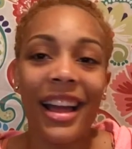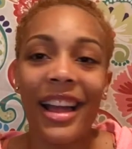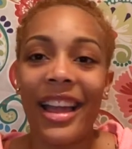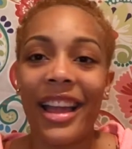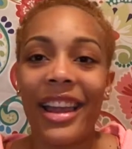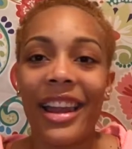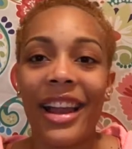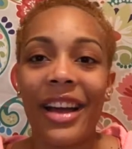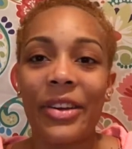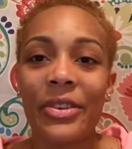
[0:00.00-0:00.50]

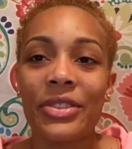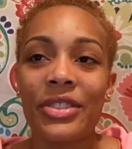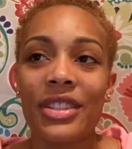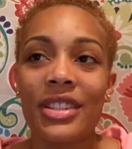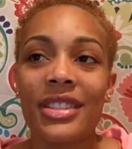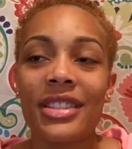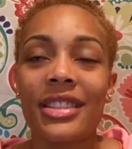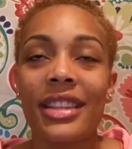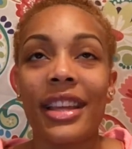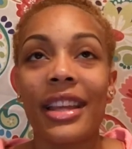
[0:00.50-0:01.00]
And I was
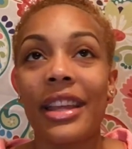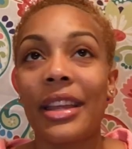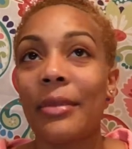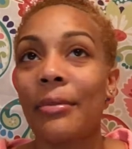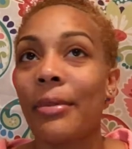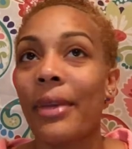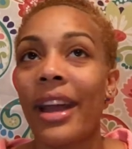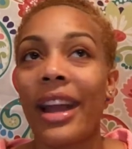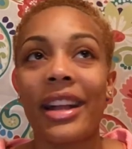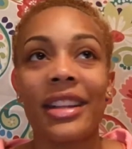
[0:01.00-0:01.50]
just thinking
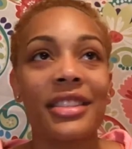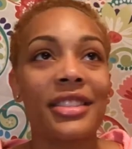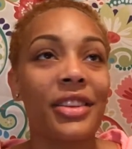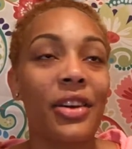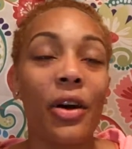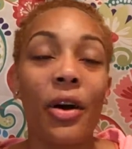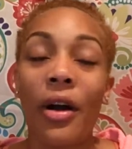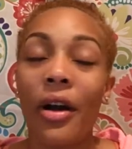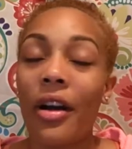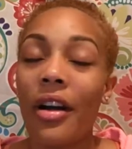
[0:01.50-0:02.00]
back to
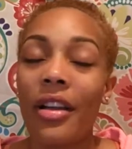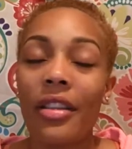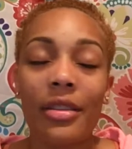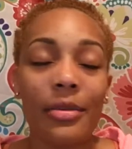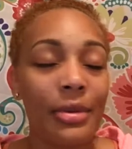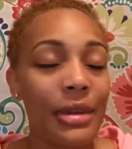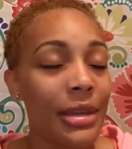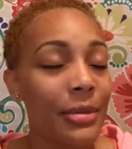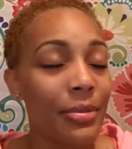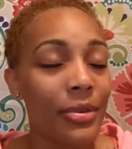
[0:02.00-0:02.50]
all the
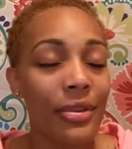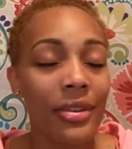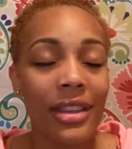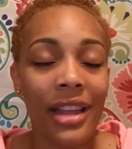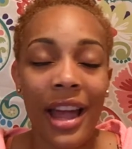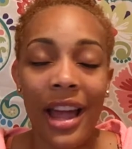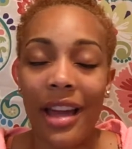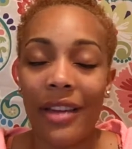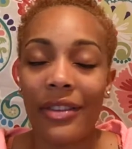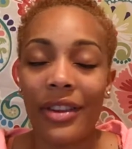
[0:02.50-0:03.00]
people that
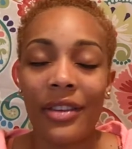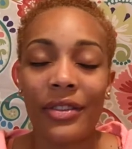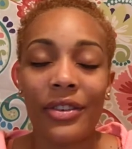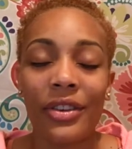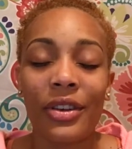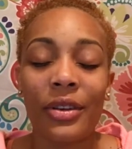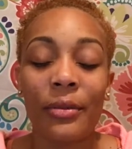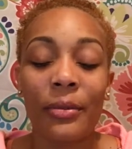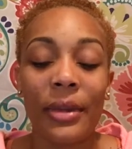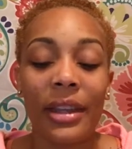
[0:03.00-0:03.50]
have
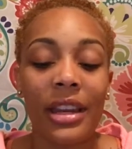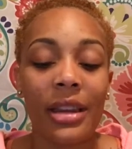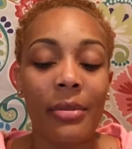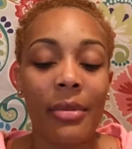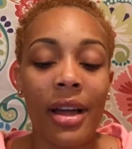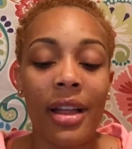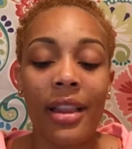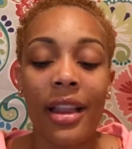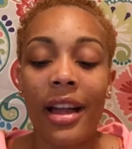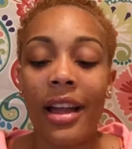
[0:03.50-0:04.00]
ever been in
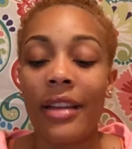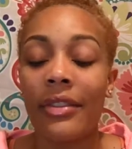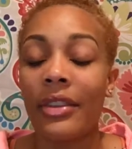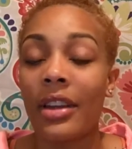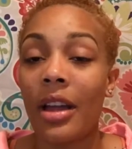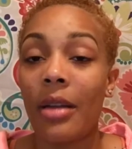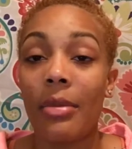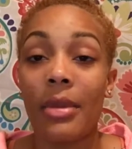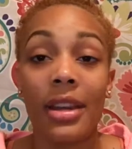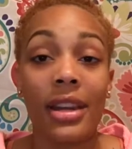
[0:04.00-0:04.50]
my life,
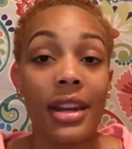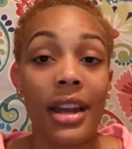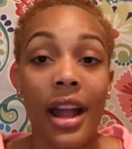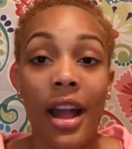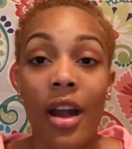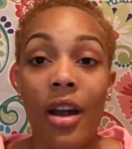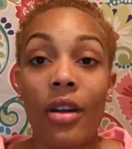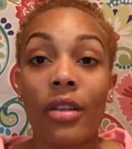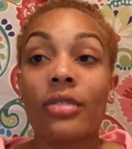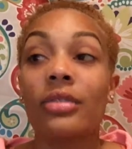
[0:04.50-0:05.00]
come in and
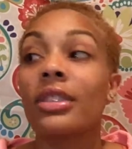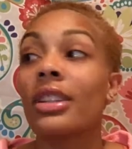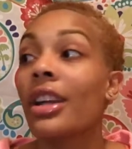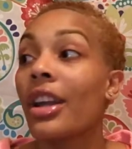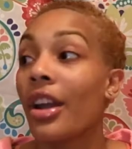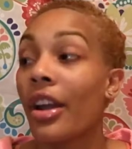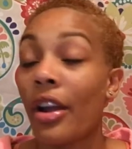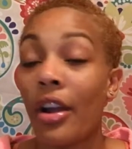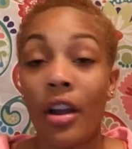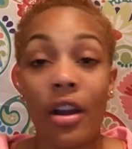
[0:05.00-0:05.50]
out,
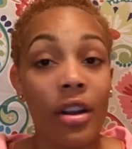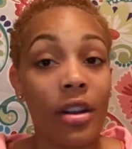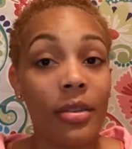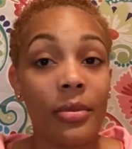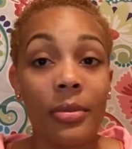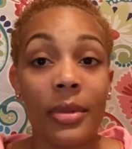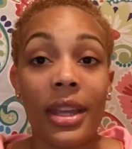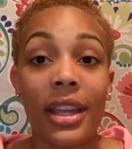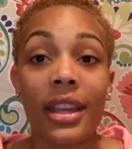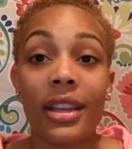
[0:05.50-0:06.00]
hurt
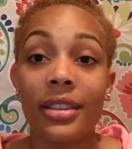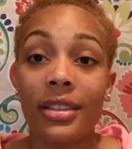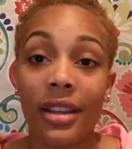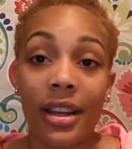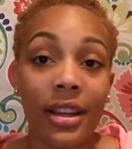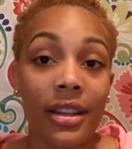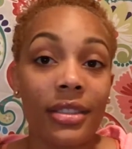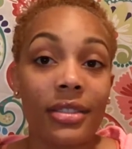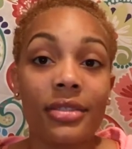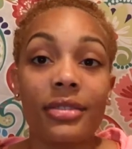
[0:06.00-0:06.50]
me,
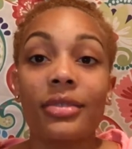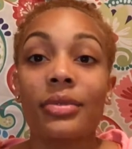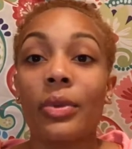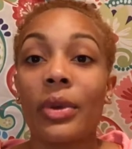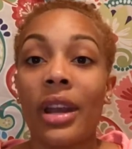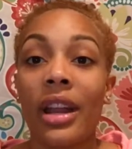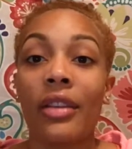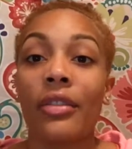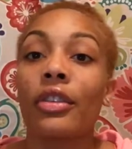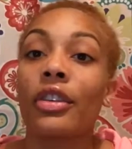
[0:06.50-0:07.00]
done
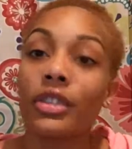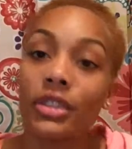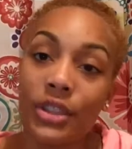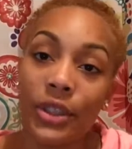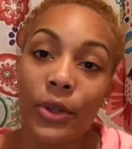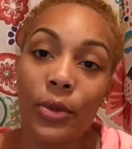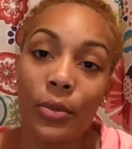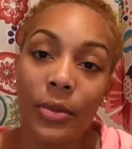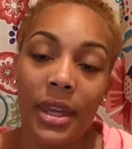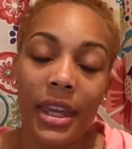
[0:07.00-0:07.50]
whatever
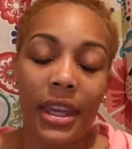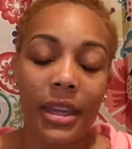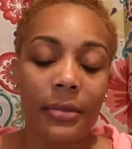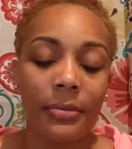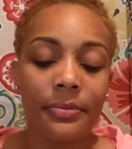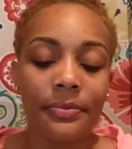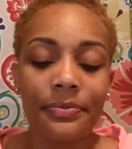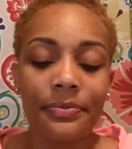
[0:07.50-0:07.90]
to me.